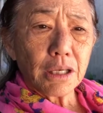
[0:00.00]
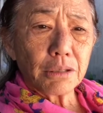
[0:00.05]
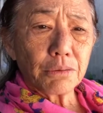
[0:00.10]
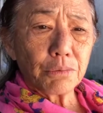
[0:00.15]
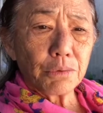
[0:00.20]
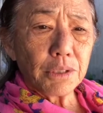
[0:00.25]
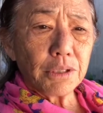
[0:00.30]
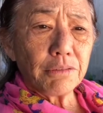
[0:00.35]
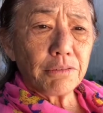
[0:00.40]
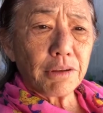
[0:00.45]

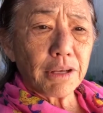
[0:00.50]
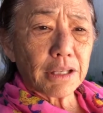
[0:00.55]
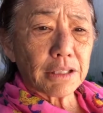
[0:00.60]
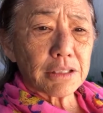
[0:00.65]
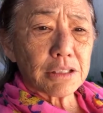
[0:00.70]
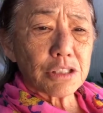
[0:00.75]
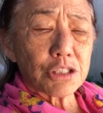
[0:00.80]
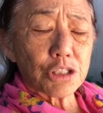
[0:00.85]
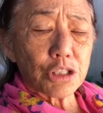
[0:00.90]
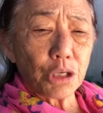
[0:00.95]
And we have
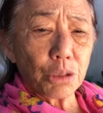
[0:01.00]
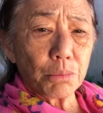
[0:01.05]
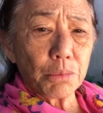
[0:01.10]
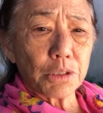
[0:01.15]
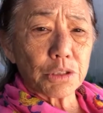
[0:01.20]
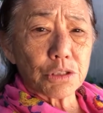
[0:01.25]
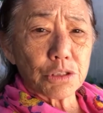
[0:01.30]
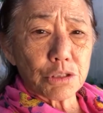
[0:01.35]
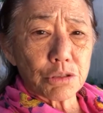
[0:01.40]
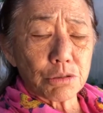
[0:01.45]
had so
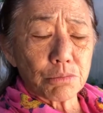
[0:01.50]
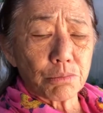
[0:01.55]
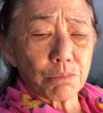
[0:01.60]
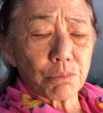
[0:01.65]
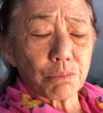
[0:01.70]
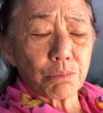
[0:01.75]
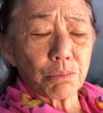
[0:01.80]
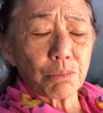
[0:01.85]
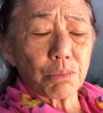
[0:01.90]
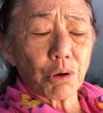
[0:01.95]

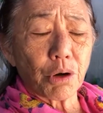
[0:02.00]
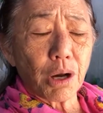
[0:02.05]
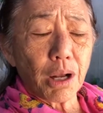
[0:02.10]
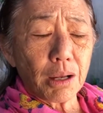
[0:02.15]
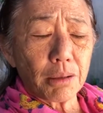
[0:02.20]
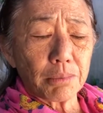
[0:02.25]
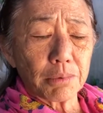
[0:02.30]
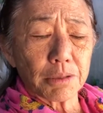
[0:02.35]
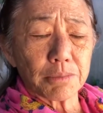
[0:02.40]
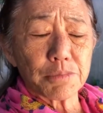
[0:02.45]

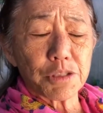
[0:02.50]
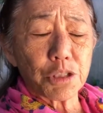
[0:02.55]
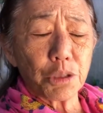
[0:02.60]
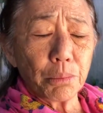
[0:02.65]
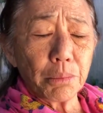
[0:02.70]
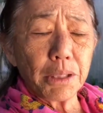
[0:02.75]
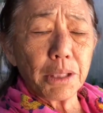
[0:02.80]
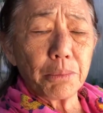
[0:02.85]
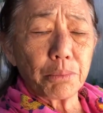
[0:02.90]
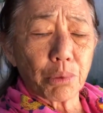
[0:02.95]

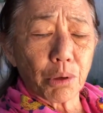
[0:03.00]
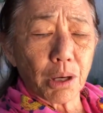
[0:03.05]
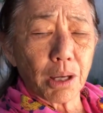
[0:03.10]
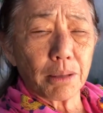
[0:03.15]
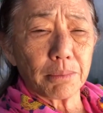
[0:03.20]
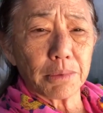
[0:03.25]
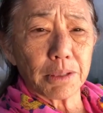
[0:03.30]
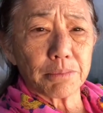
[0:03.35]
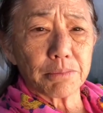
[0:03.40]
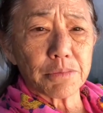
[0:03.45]
many
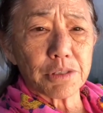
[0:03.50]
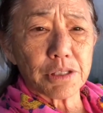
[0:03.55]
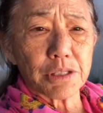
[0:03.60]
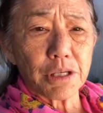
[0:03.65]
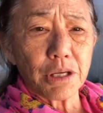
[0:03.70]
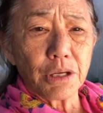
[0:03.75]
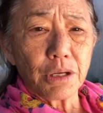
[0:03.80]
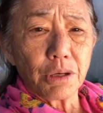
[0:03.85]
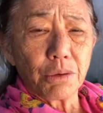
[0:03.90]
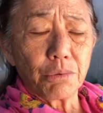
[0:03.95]
problems
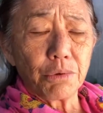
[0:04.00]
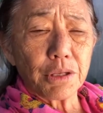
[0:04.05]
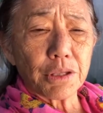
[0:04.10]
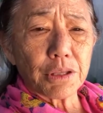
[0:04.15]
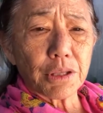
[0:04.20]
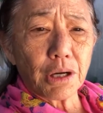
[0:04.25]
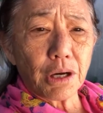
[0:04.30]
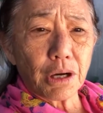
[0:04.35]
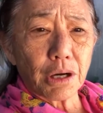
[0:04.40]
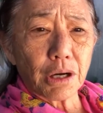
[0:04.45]

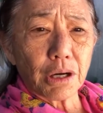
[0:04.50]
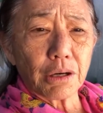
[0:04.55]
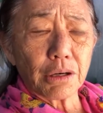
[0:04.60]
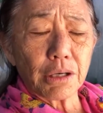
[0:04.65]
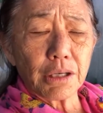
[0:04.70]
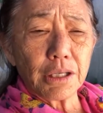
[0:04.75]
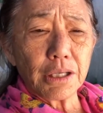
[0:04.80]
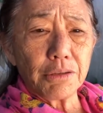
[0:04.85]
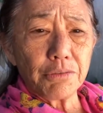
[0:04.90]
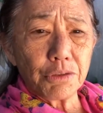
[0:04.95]
with
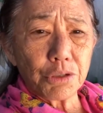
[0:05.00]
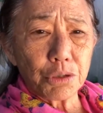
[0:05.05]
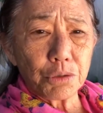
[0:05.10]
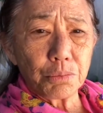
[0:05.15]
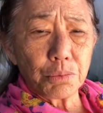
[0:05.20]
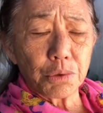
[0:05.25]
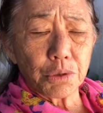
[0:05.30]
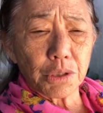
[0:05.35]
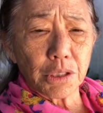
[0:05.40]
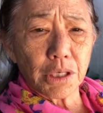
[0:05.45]
our iwi
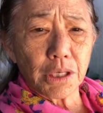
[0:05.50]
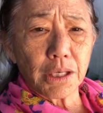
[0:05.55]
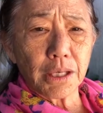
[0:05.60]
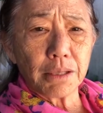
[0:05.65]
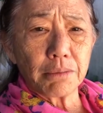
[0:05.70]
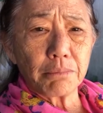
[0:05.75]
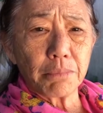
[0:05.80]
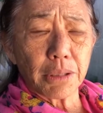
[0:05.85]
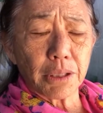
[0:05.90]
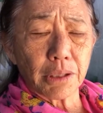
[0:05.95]
kupuna
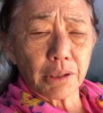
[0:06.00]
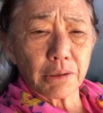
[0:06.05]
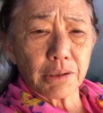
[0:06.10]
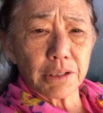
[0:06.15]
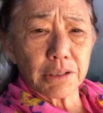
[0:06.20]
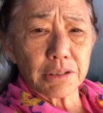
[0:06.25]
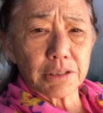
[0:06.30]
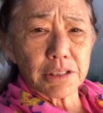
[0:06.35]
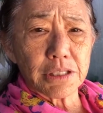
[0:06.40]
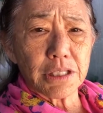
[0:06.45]
and
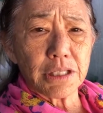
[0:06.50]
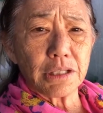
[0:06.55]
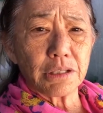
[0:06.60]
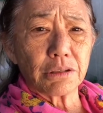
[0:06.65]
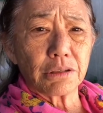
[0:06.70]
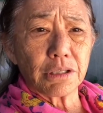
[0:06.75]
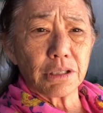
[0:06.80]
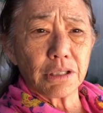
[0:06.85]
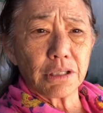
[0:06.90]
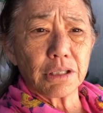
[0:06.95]
burials
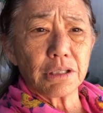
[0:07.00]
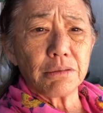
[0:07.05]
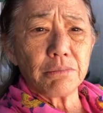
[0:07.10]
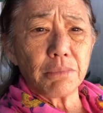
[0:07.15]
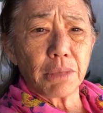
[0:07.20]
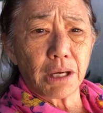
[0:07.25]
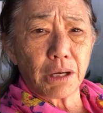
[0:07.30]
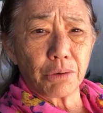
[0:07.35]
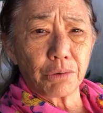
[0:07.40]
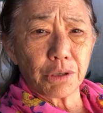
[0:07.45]
here
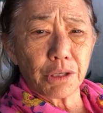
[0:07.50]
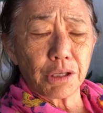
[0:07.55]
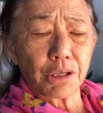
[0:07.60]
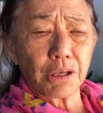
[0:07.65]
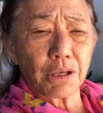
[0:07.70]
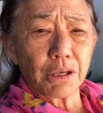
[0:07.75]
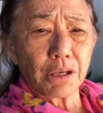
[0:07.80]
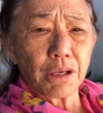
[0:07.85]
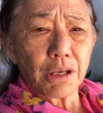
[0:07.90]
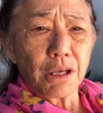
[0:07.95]
in Maui,
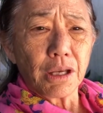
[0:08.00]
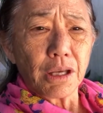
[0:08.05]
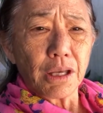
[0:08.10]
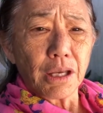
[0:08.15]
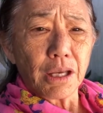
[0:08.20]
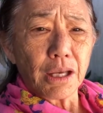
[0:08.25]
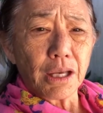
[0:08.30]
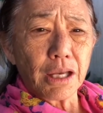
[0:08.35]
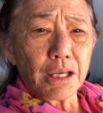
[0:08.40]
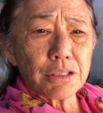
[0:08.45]

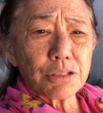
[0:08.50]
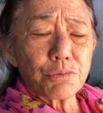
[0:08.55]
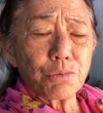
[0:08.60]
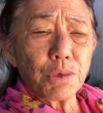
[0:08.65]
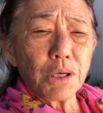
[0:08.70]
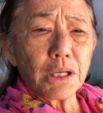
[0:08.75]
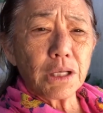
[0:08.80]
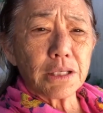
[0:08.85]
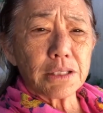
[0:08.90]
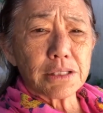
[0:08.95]
as
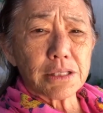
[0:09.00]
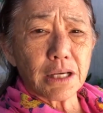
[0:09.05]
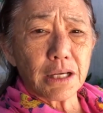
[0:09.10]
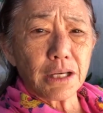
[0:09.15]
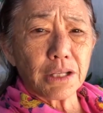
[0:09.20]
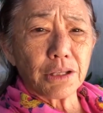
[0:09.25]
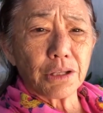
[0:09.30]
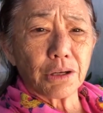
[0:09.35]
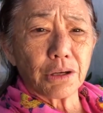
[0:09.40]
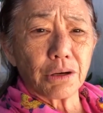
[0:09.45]
well as
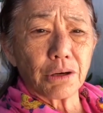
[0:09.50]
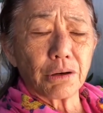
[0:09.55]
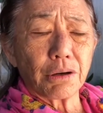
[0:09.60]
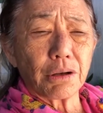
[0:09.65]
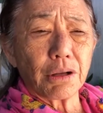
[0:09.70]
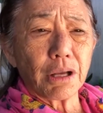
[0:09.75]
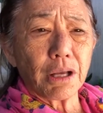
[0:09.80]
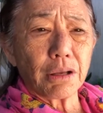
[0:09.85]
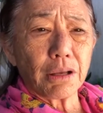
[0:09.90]
other